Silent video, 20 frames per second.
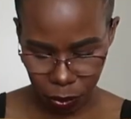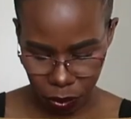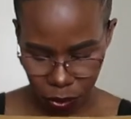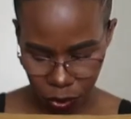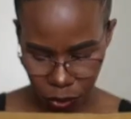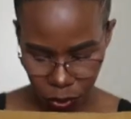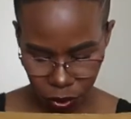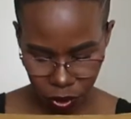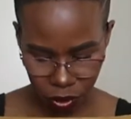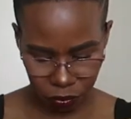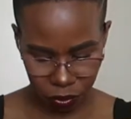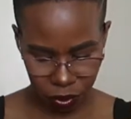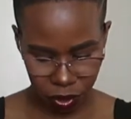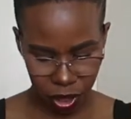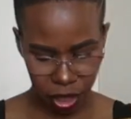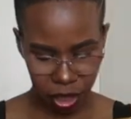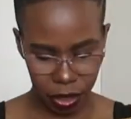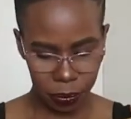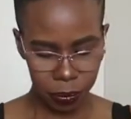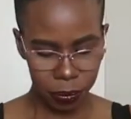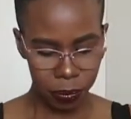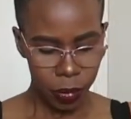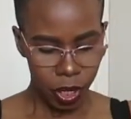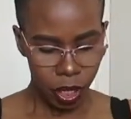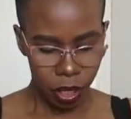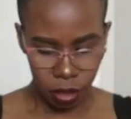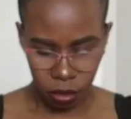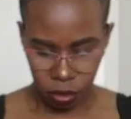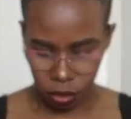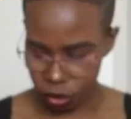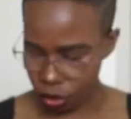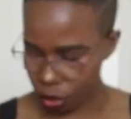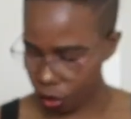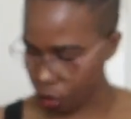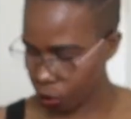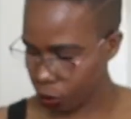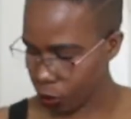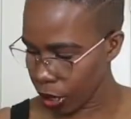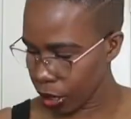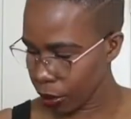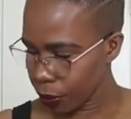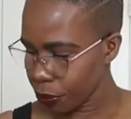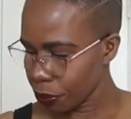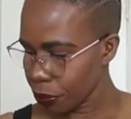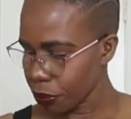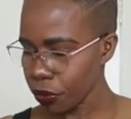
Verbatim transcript: beautifully so